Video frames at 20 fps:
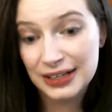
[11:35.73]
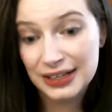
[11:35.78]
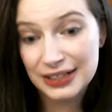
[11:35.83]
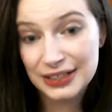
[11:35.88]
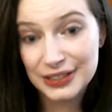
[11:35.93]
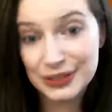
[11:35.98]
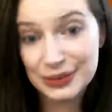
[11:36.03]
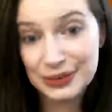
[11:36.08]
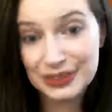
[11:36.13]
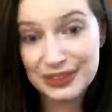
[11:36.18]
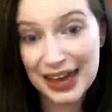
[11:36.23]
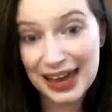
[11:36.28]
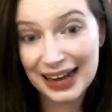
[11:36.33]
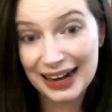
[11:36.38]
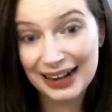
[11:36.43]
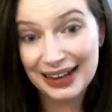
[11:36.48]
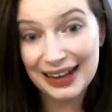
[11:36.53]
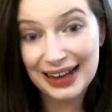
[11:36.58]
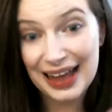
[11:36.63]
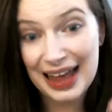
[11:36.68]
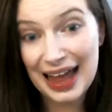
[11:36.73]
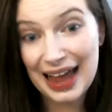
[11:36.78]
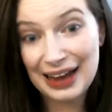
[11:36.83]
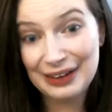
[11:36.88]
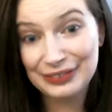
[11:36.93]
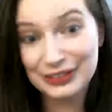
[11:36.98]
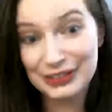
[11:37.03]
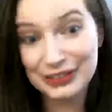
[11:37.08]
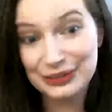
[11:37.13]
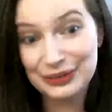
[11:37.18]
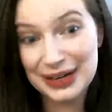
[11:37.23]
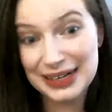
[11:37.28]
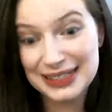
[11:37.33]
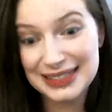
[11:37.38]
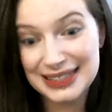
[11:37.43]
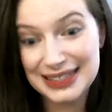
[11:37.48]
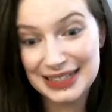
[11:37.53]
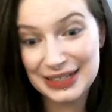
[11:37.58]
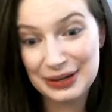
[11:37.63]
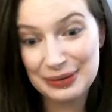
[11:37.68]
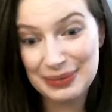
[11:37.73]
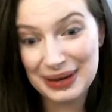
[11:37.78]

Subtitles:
So with that, have a good rest of your